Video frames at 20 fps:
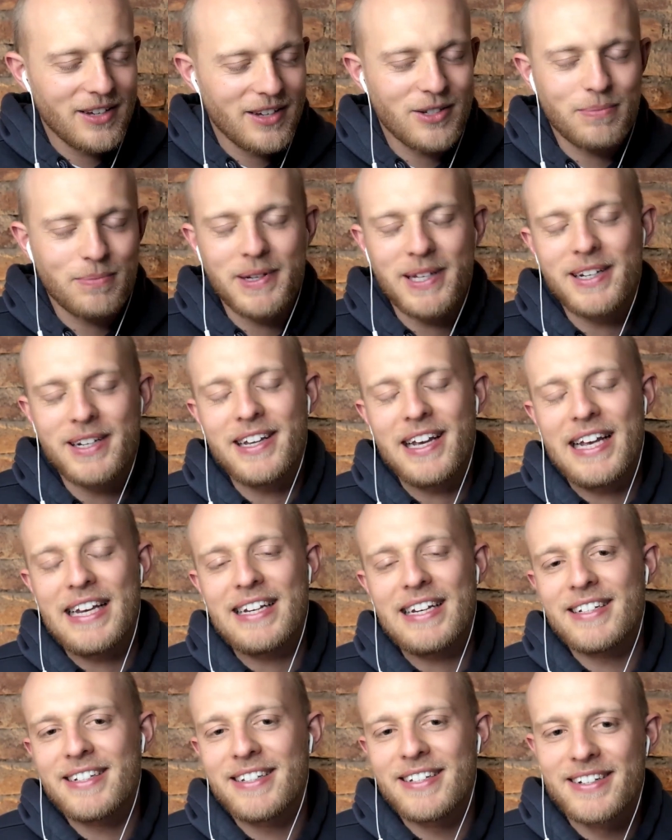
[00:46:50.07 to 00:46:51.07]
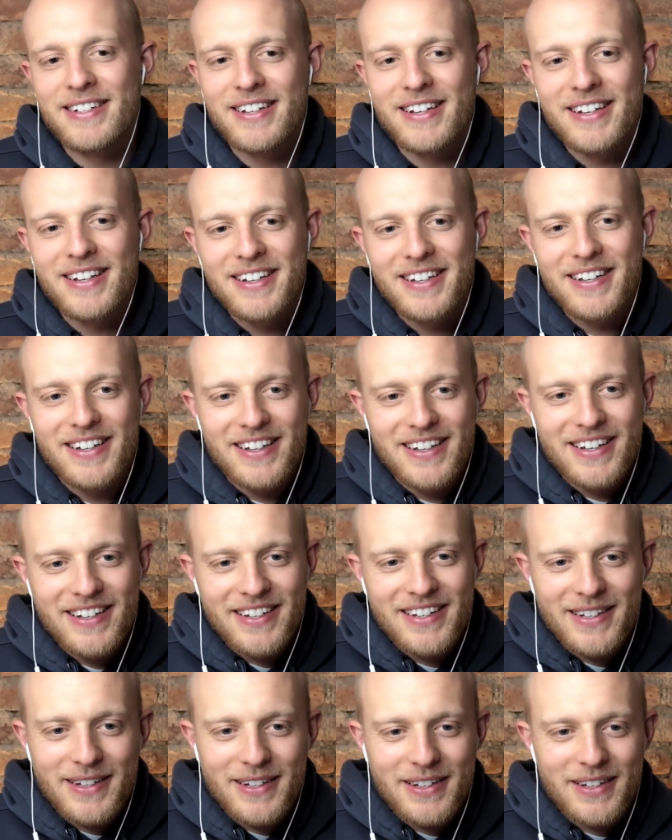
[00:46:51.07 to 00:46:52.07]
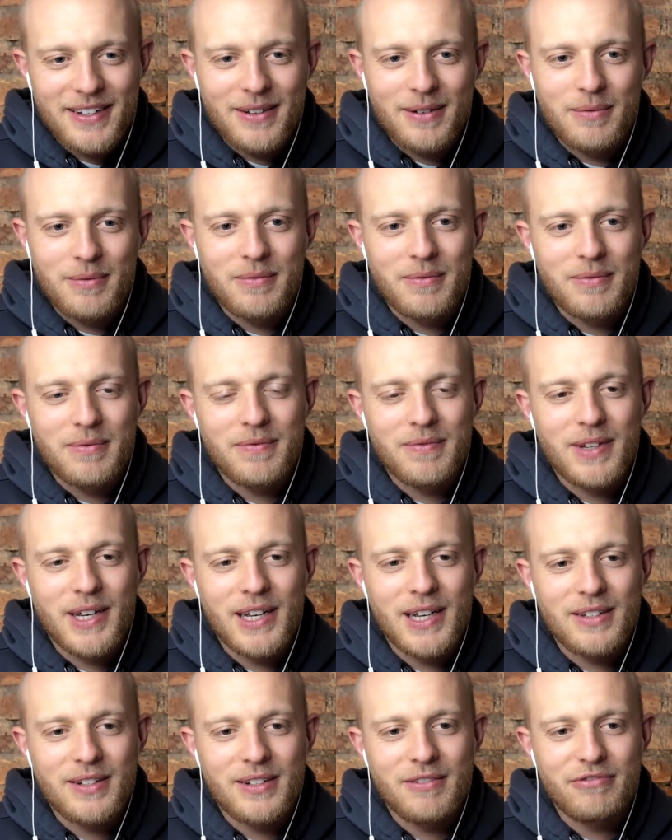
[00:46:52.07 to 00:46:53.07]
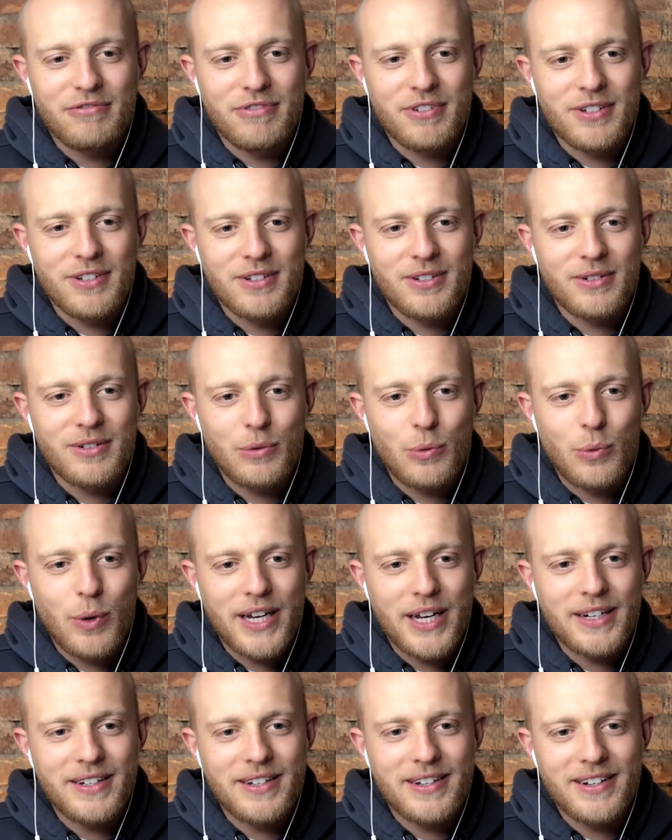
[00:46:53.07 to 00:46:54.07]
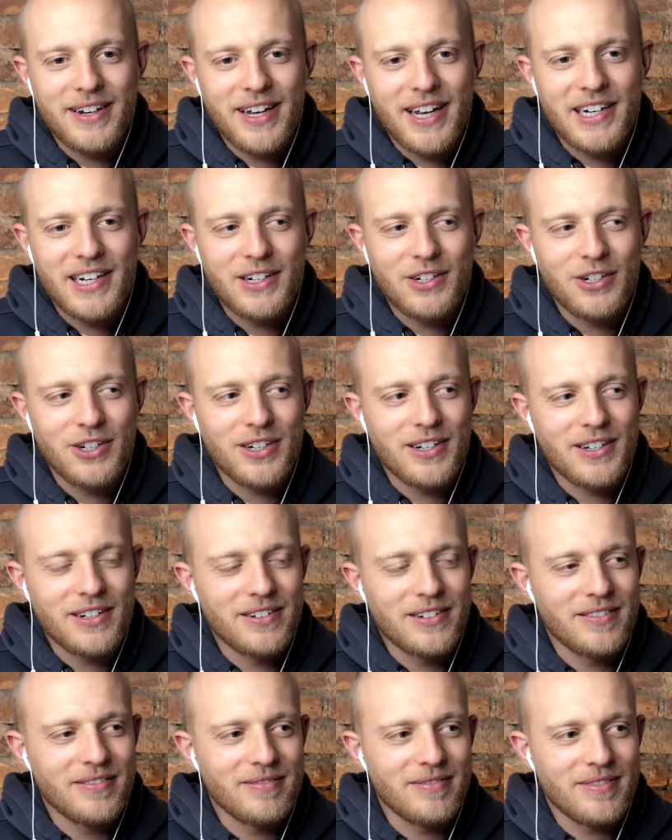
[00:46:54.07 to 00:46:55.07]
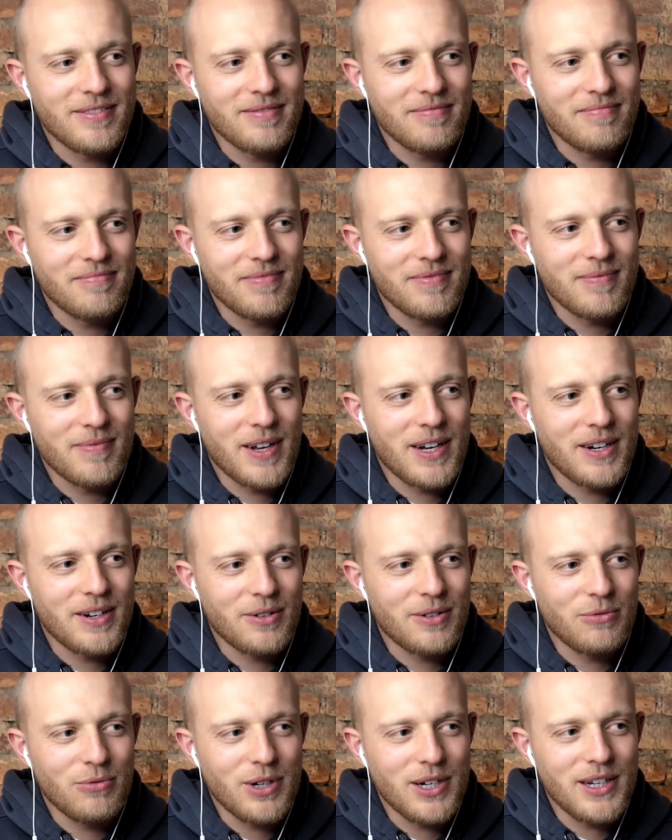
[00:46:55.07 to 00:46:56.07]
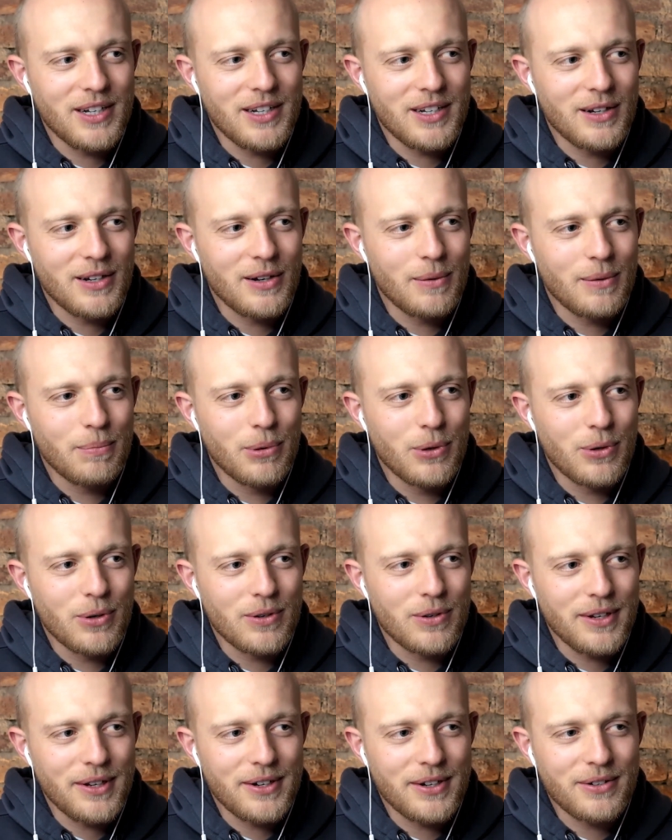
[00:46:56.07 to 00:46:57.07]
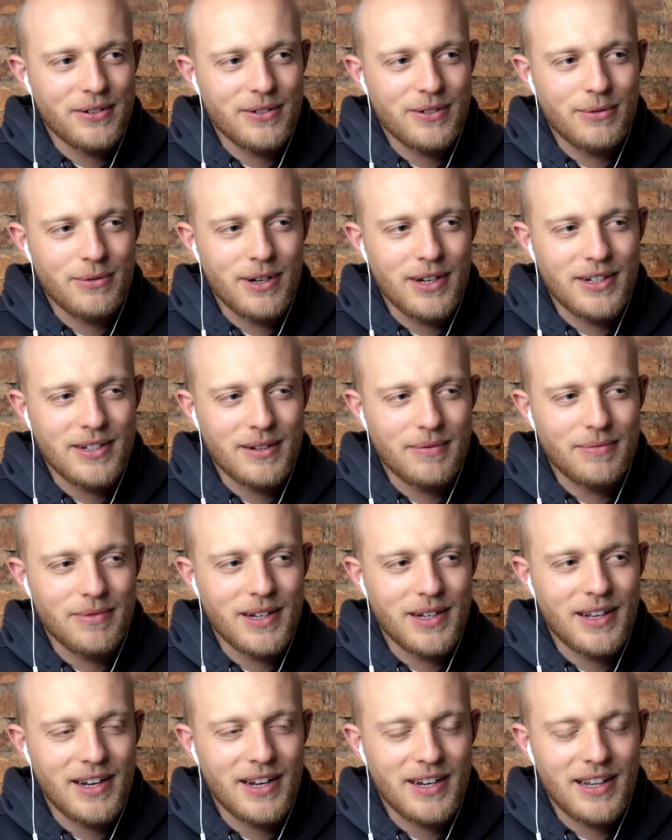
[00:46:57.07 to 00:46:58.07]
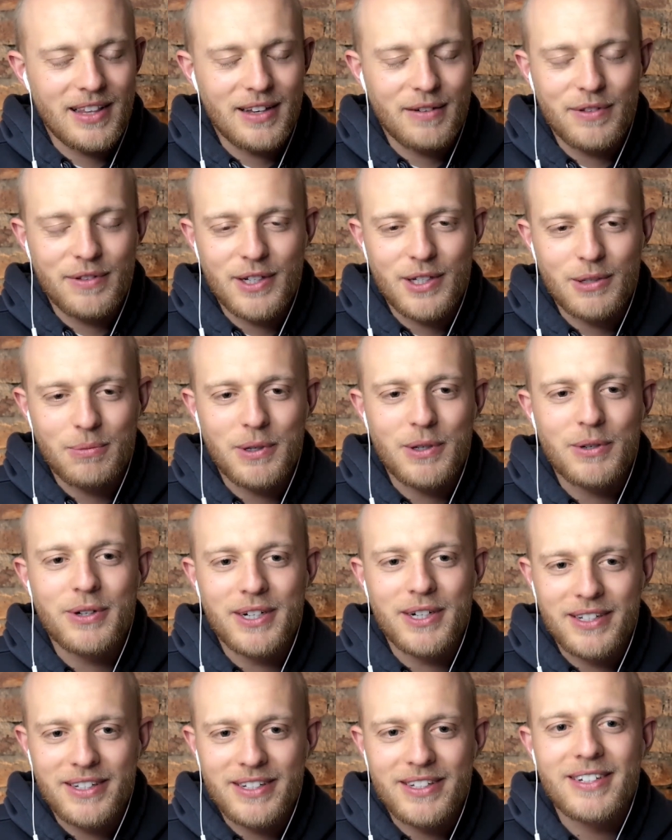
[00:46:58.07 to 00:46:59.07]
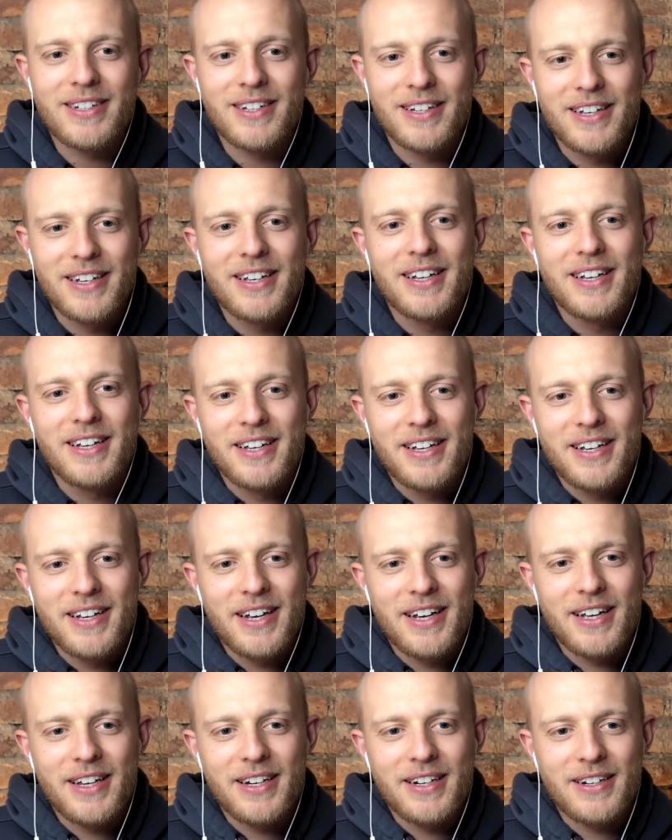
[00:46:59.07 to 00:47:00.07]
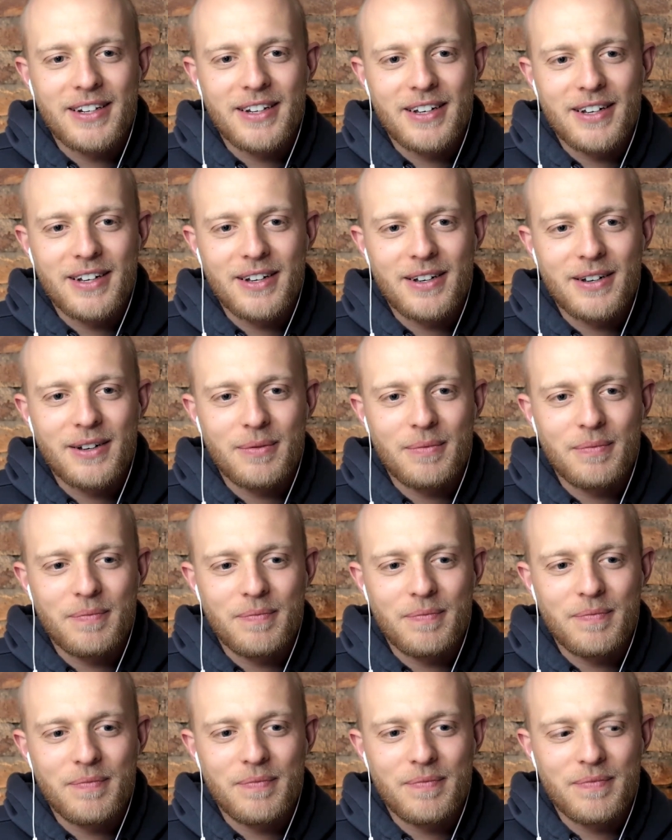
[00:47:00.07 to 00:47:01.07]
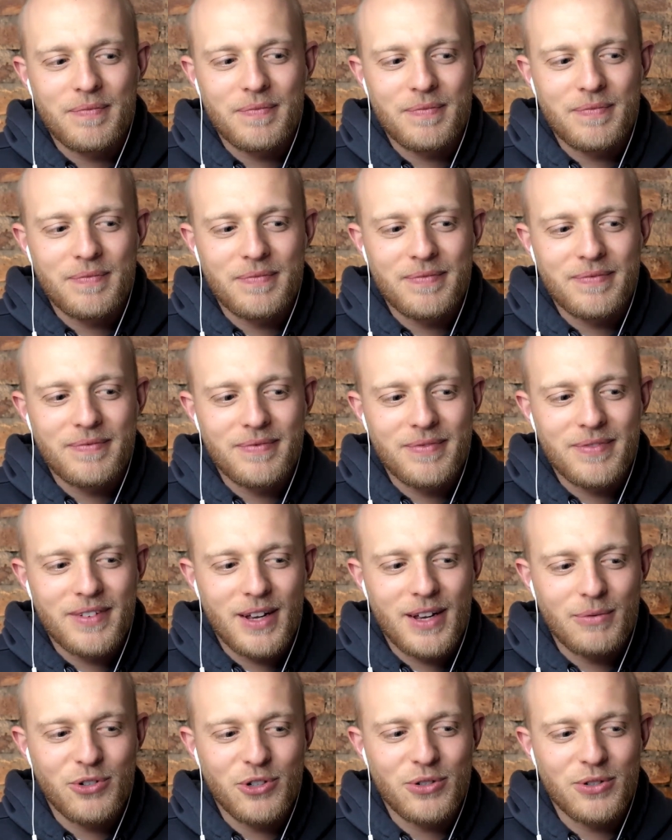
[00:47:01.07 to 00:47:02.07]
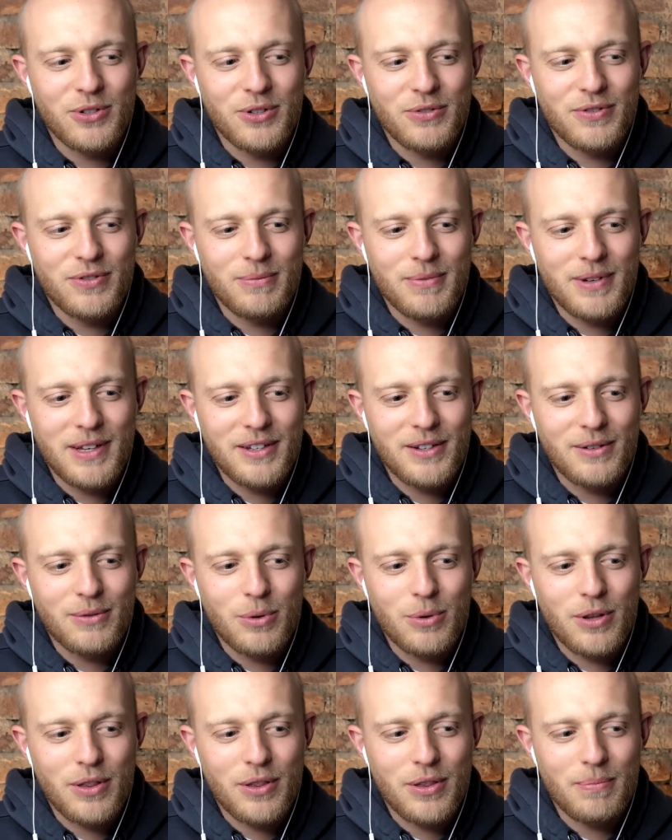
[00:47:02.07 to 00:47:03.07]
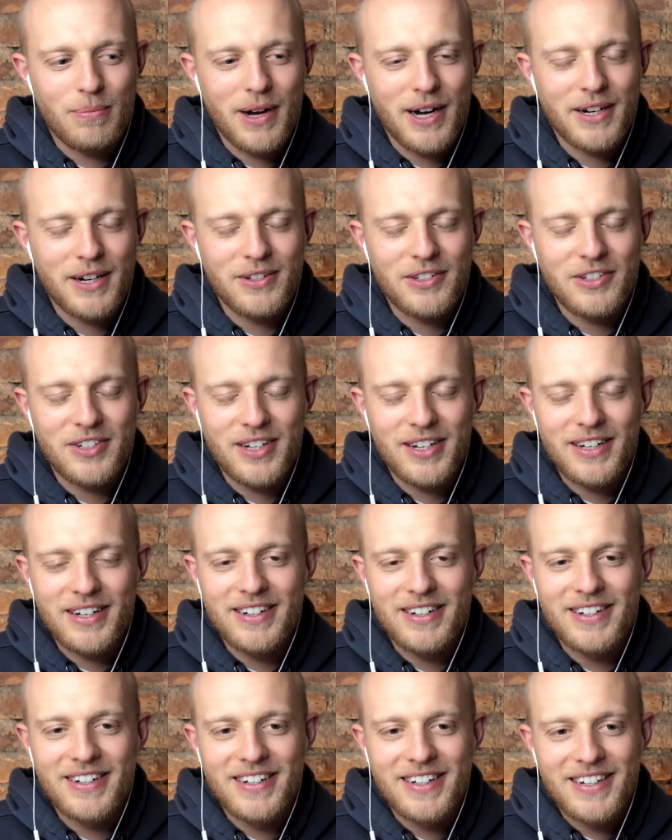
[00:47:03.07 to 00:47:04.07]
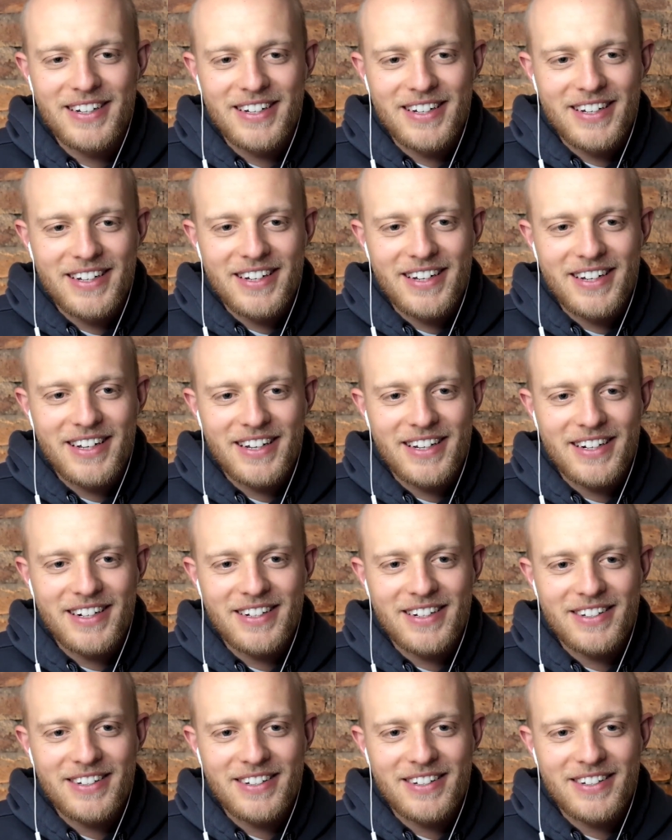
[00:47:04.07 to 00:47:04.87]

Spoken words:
been in it, has a different sort of weight and energy than, I don't know, reading it in a book. You know, it's really something like a lived experience. And I'm sure you're familiar with Michael Singer and his